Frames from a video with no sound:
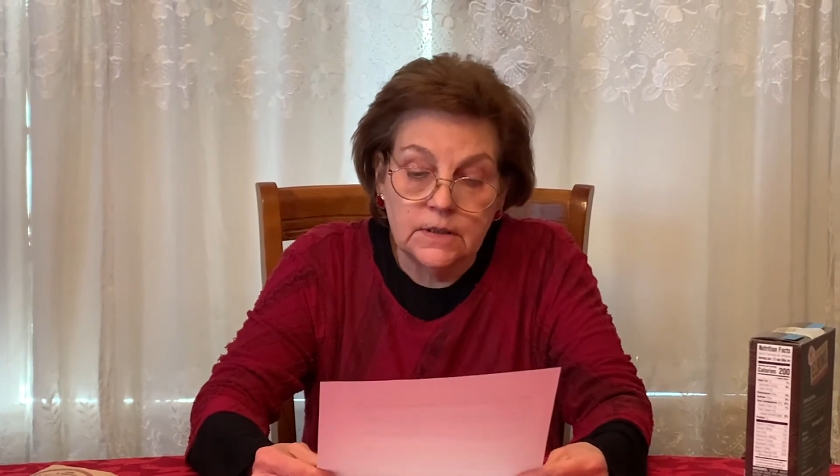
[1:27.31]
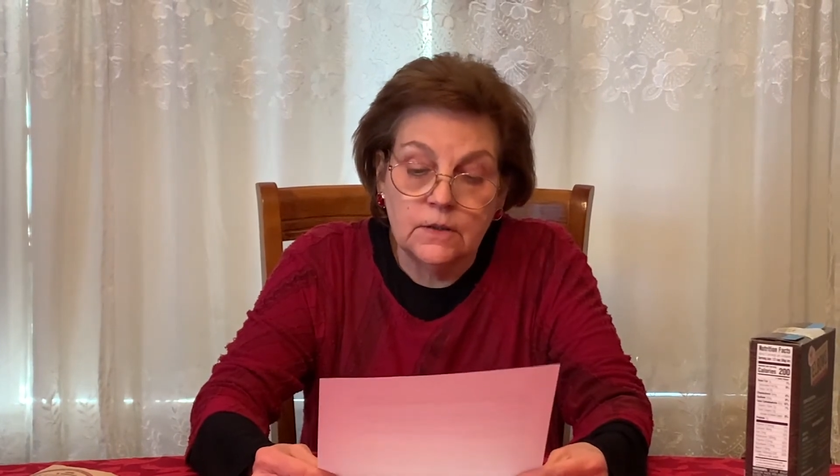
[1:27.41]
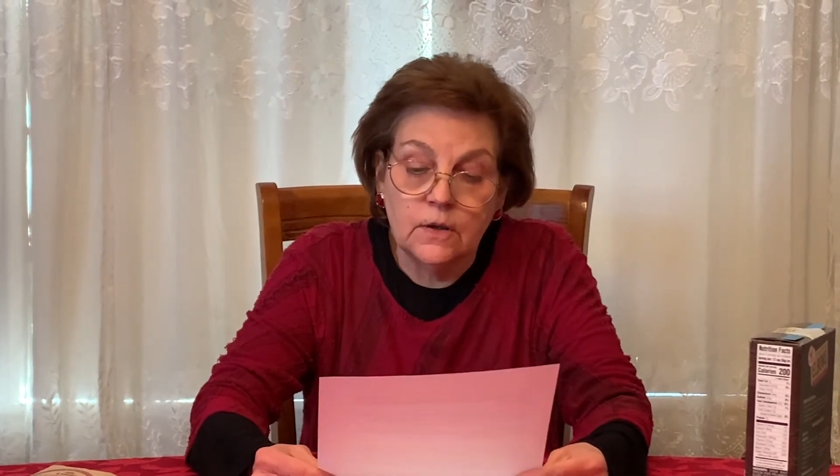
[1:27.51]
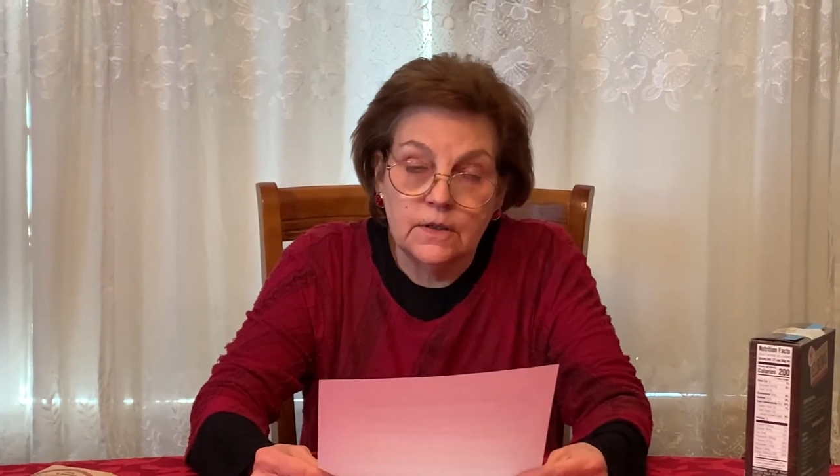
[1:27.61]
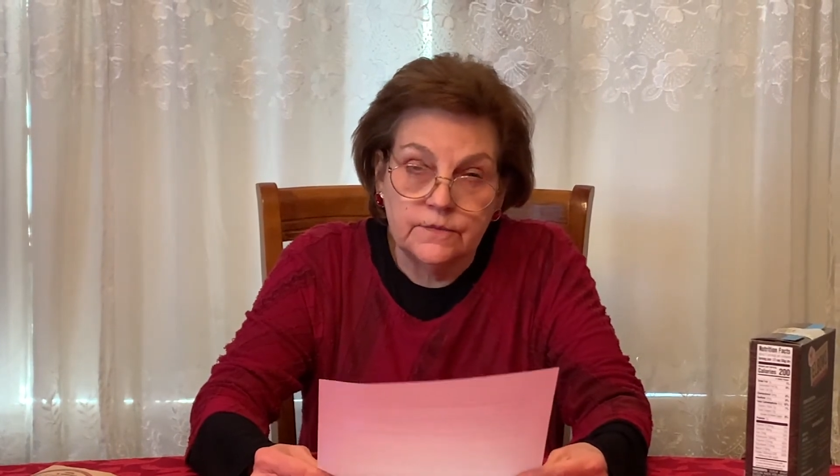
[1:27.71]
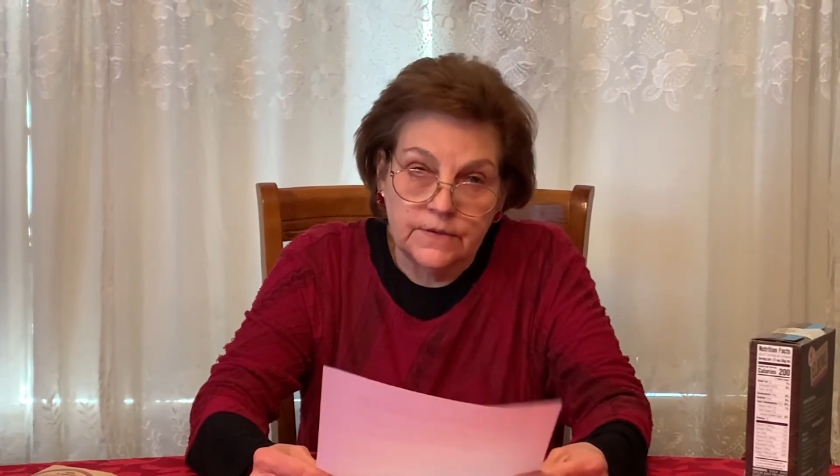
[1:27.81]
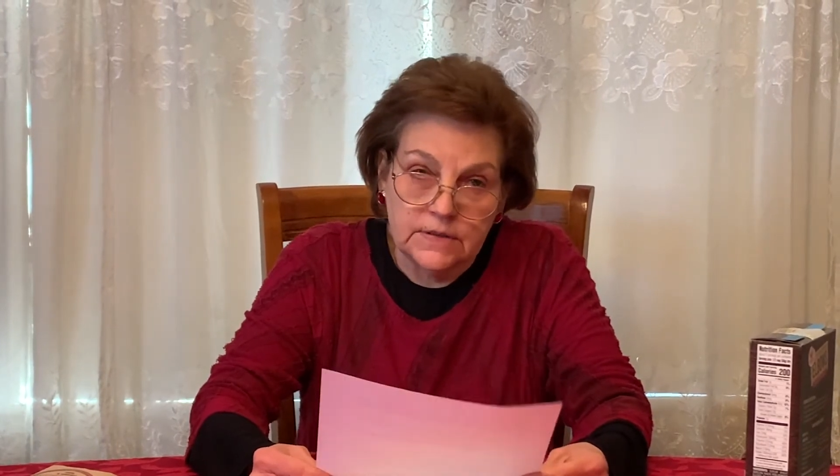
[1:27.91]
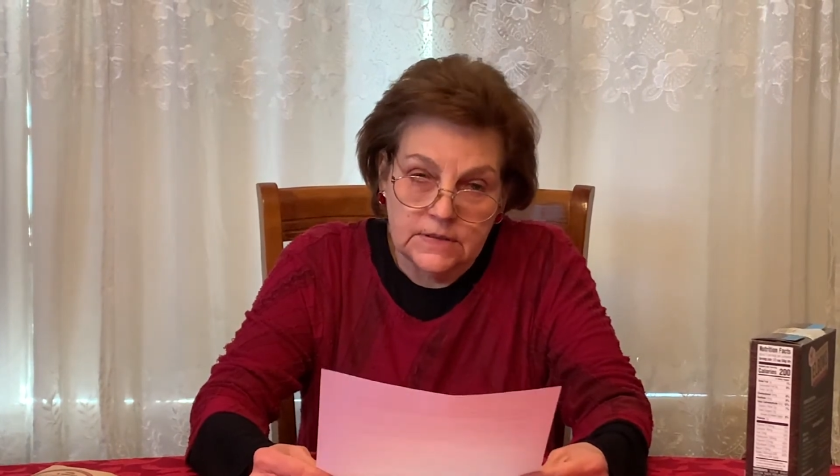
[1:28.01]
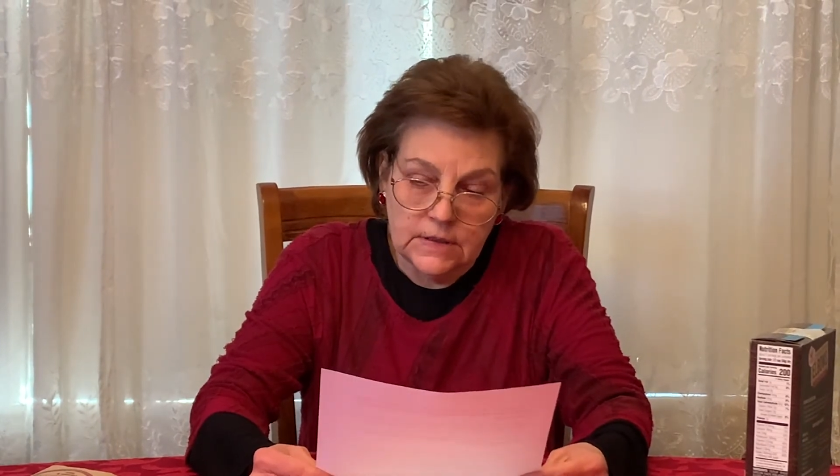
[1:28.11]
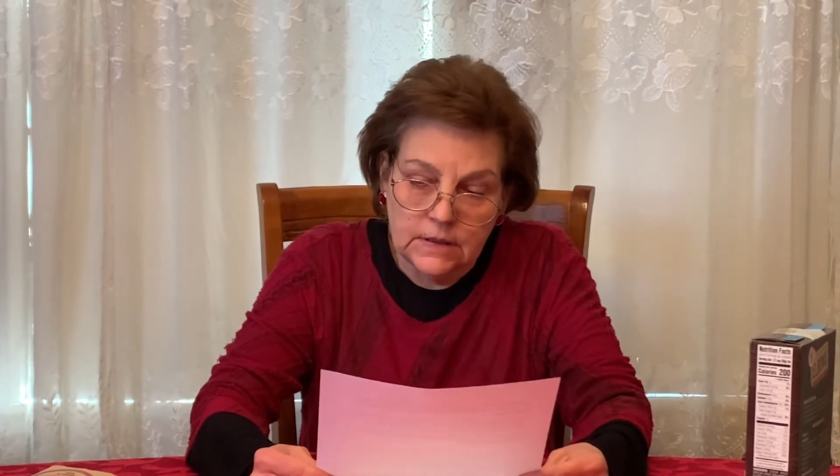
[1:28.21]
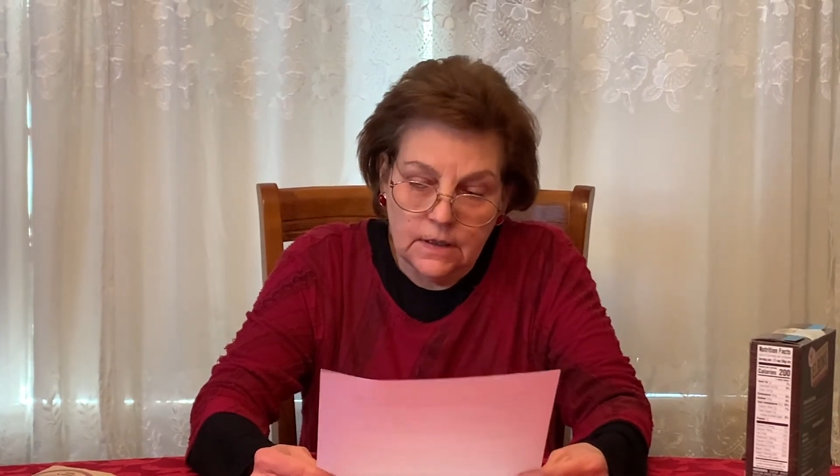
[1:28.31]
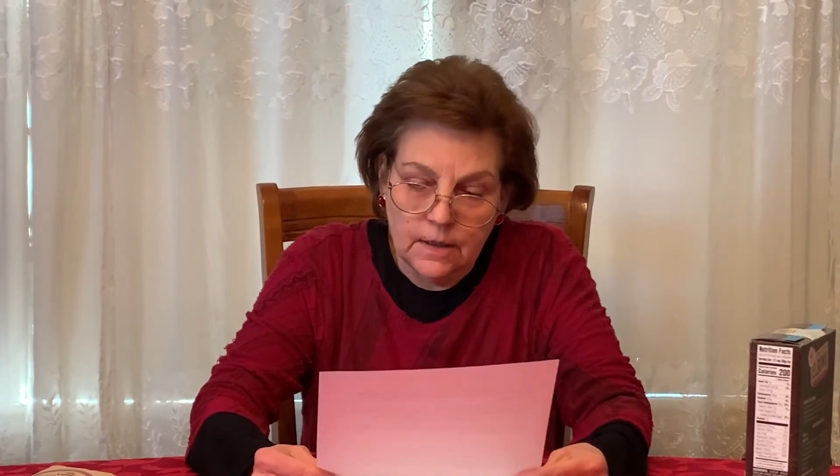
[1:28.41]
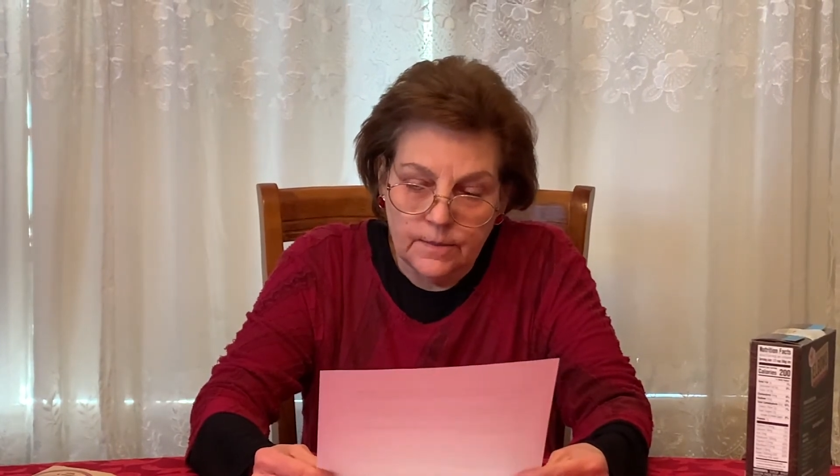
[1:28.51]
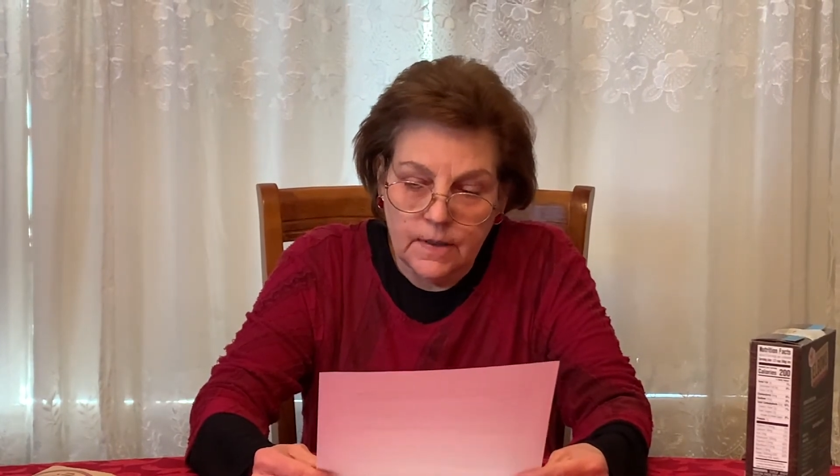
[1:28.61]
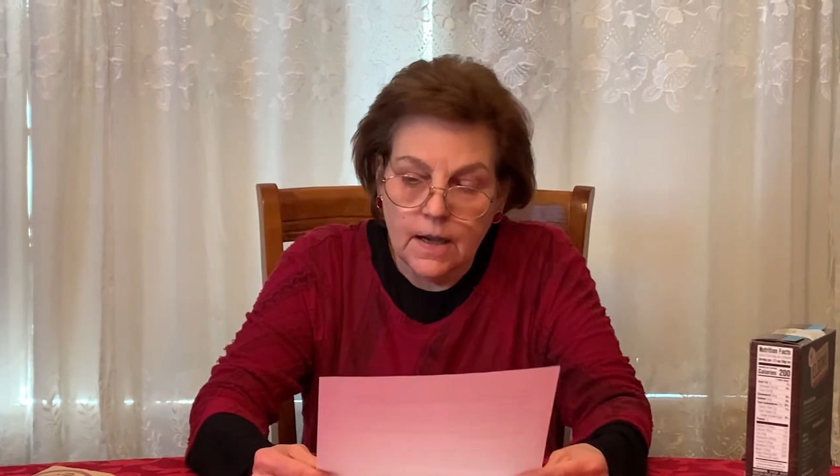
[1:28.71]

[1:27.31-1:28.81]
and on a fixed income,